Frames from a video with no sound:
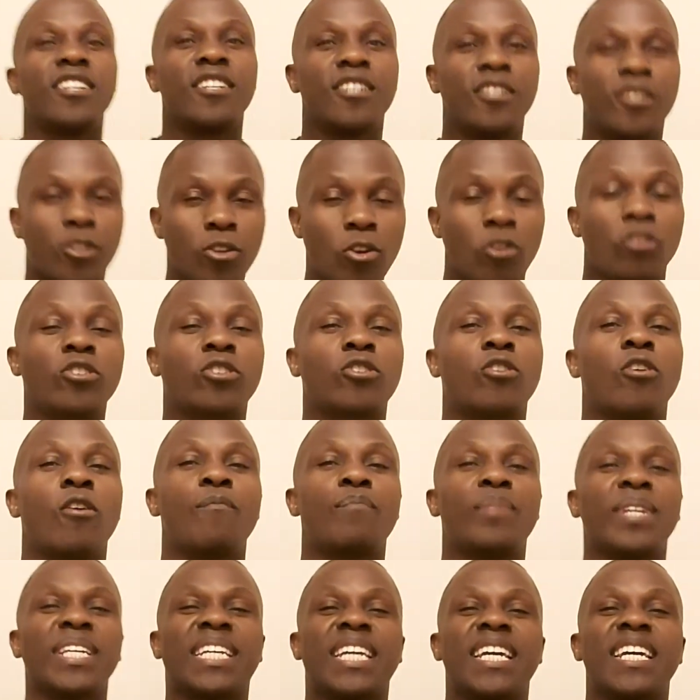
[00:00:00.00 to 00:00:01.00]
Don't
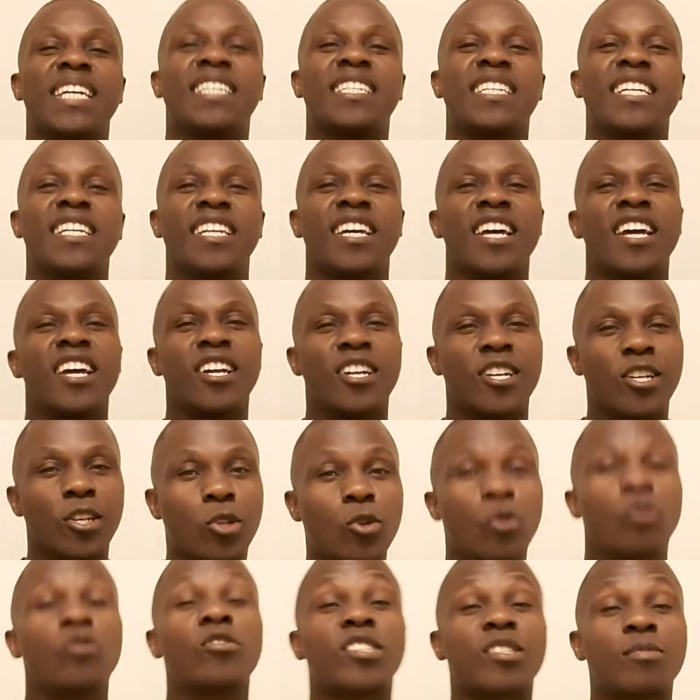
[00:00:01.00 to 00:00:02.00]
complicate it.
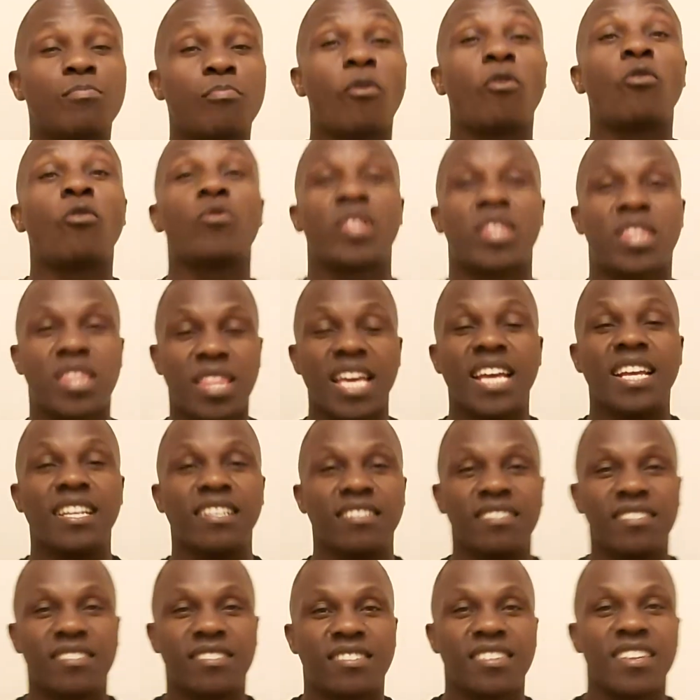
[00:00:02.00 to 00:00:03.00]
Do small
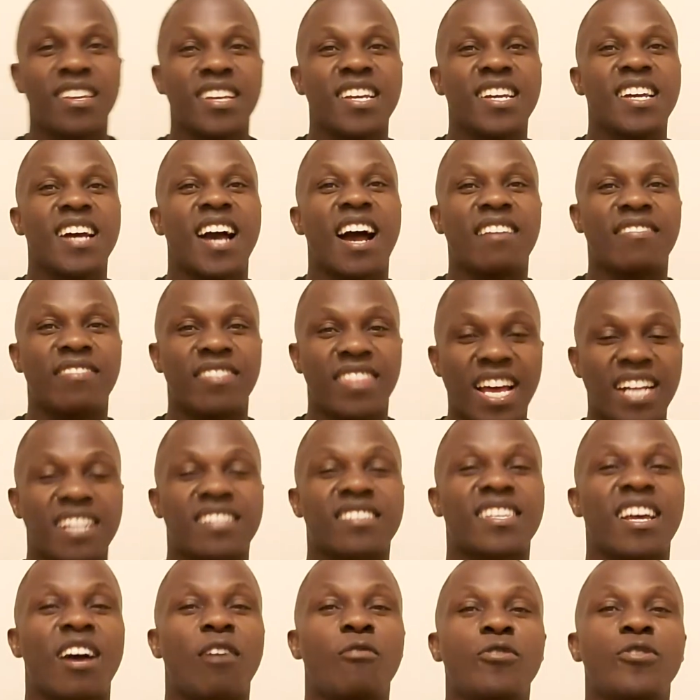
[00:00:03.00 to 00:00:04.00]
things, and that's
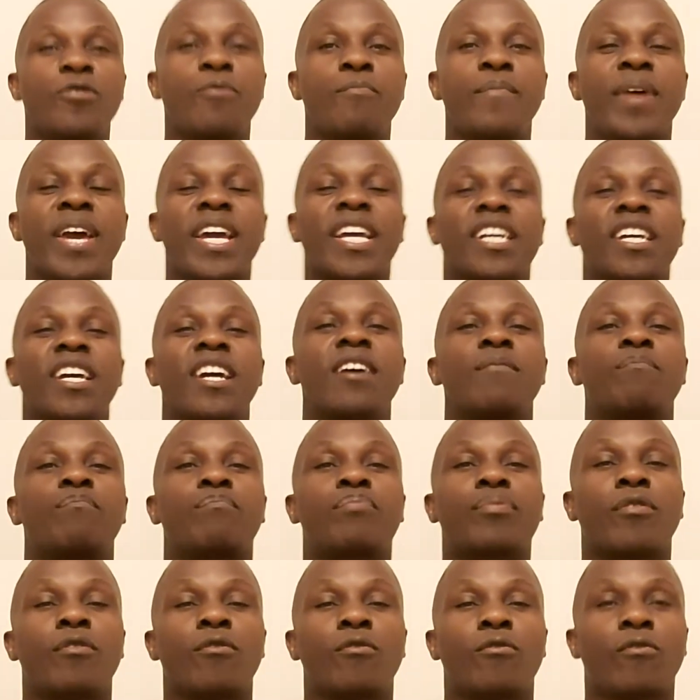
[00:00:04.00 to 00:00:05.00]
how you make
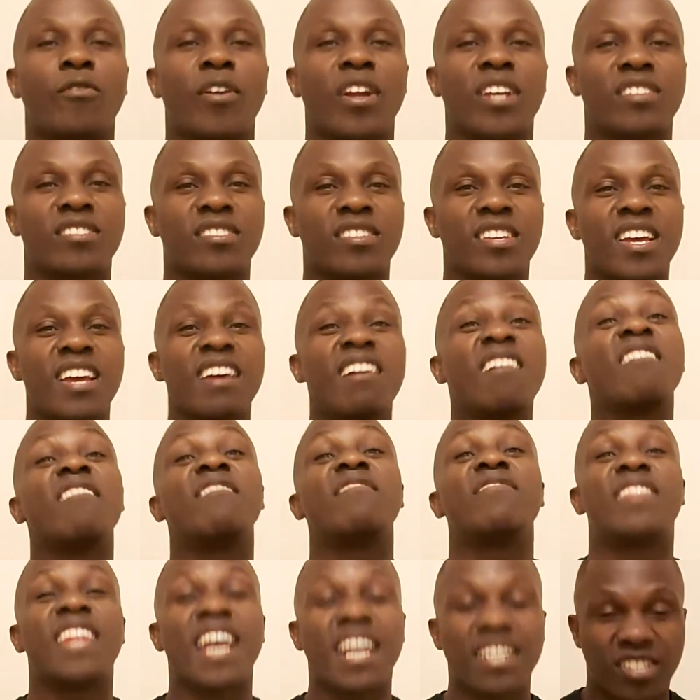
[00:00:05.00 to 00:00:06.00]
progress.
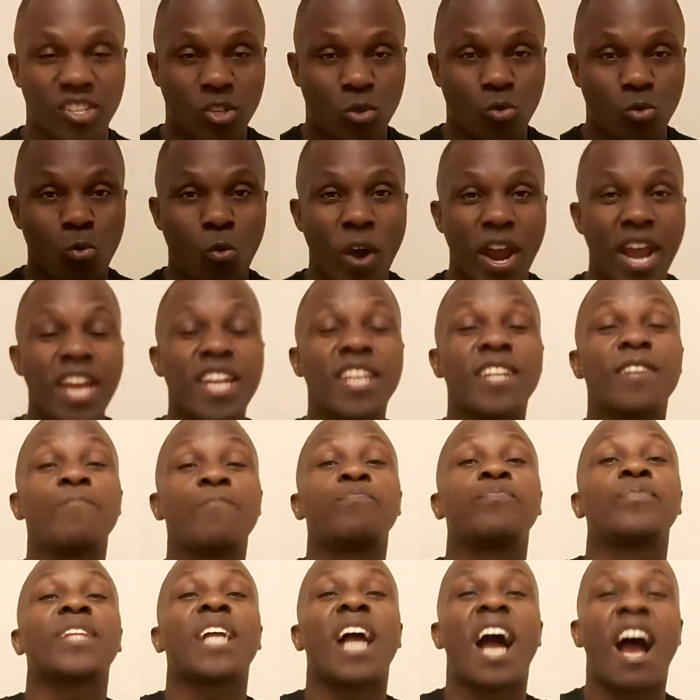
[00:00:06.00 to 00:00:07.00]
That's when,
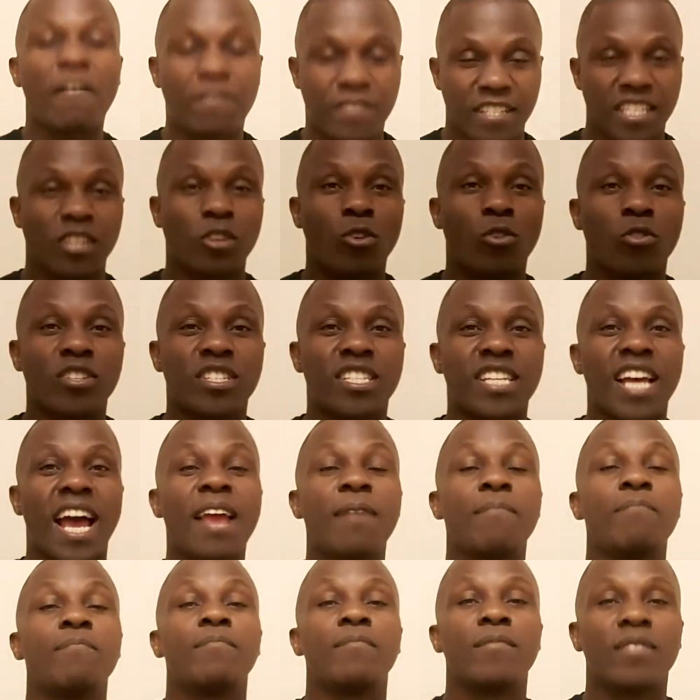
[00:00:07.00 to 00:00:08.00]
after a long
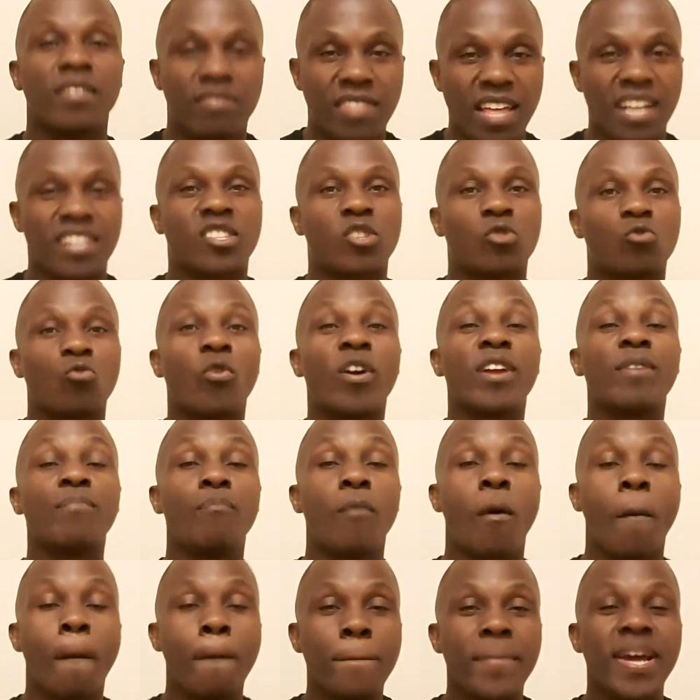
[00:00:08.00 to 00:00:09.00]
time, that's when
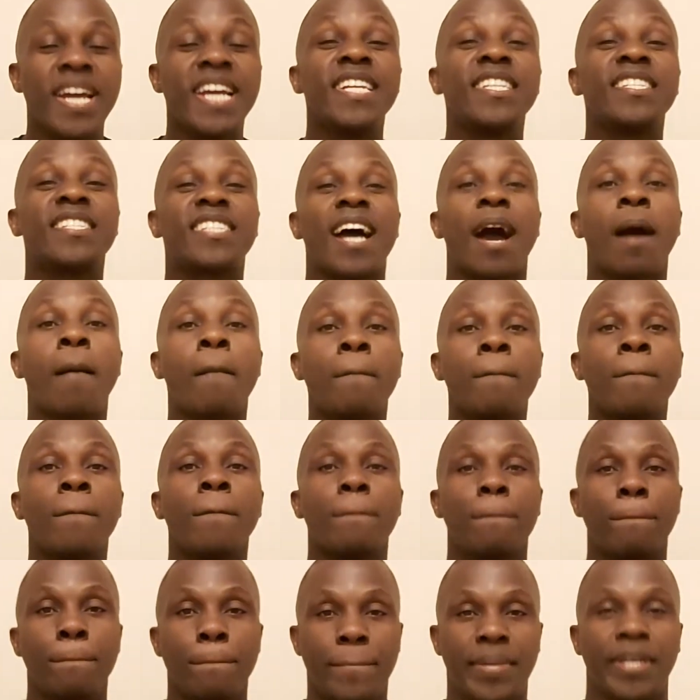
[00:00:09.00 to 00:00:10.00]
momentum
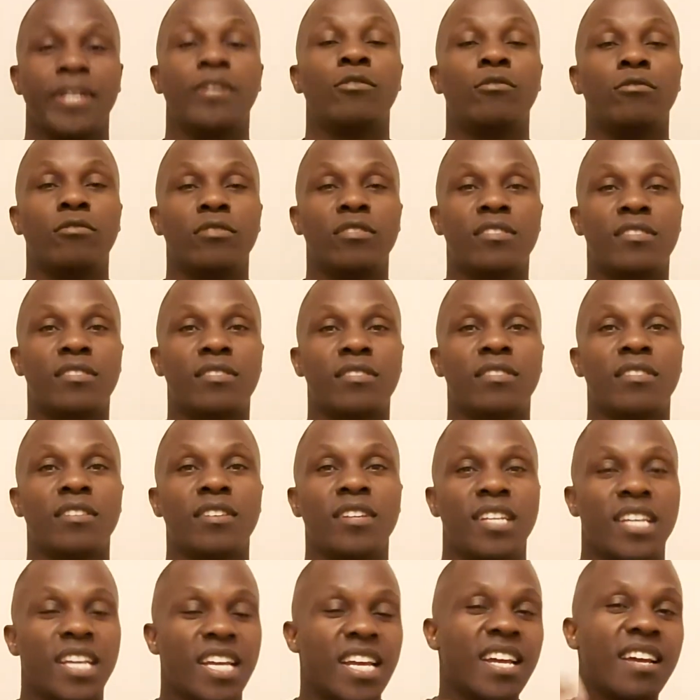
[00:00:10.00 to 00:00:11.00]
builds.
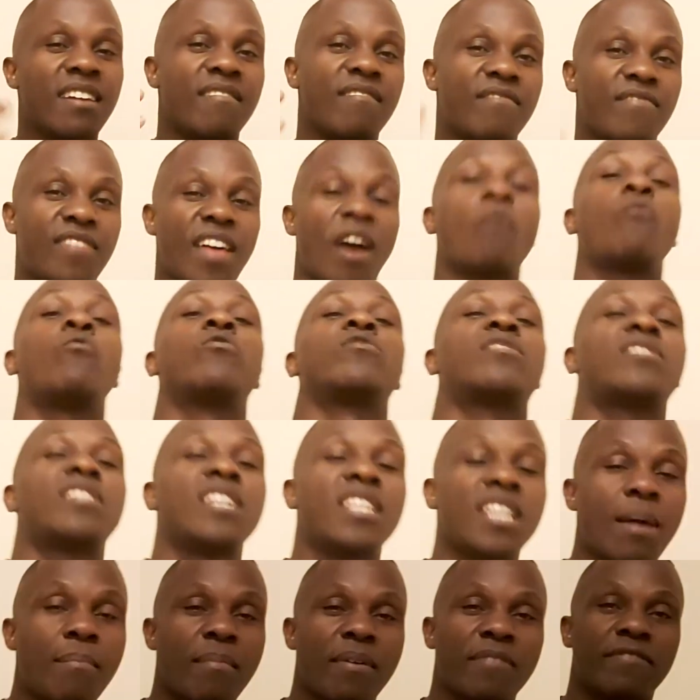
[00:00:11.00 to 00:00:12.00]
That was day
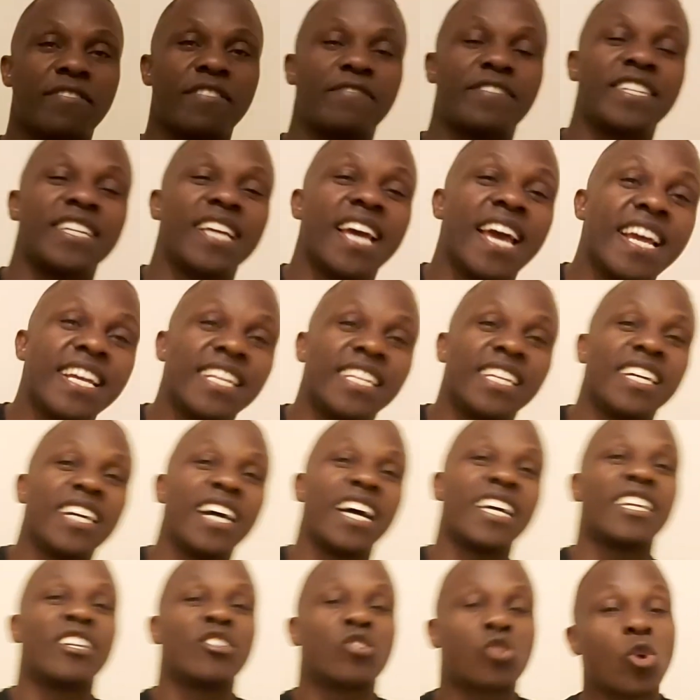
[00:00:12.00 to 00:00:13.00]
number 58,
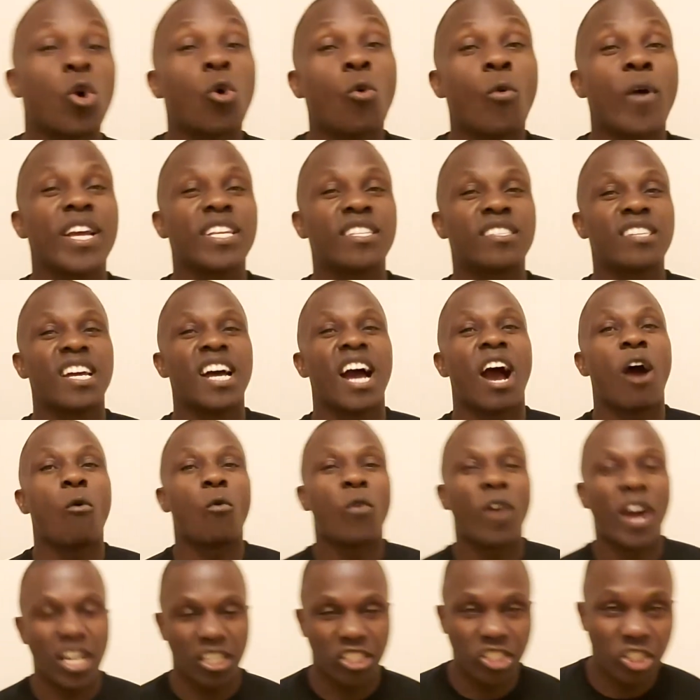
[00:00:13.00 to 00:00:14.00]
and as always, I'll
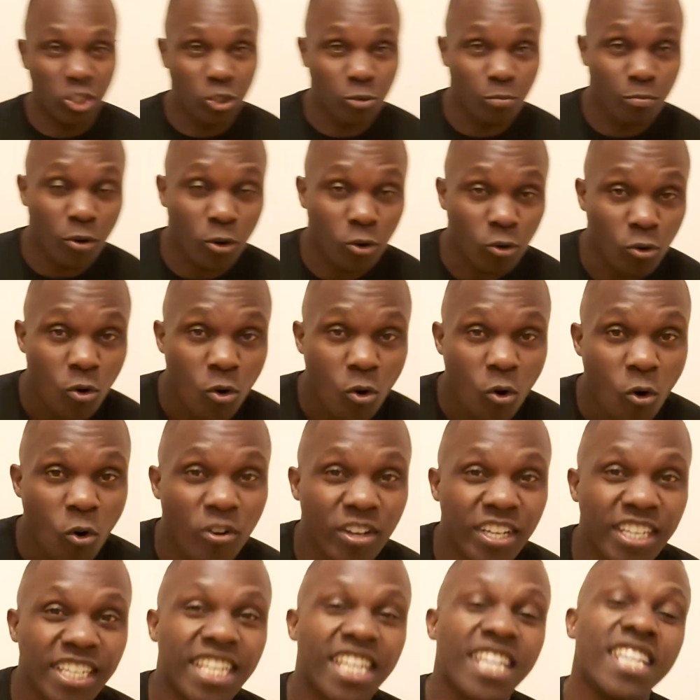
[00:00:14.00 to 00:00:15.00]
catch you tomorrow
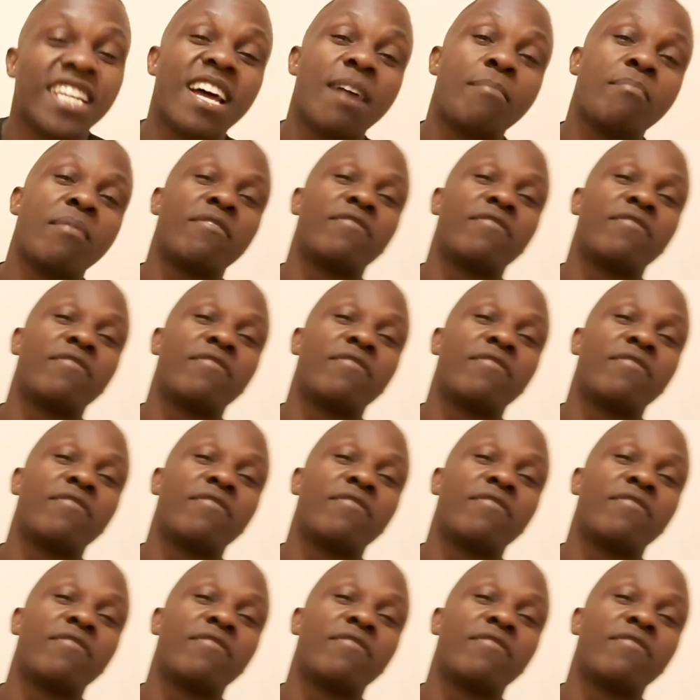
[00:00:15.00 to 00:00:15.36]
on day number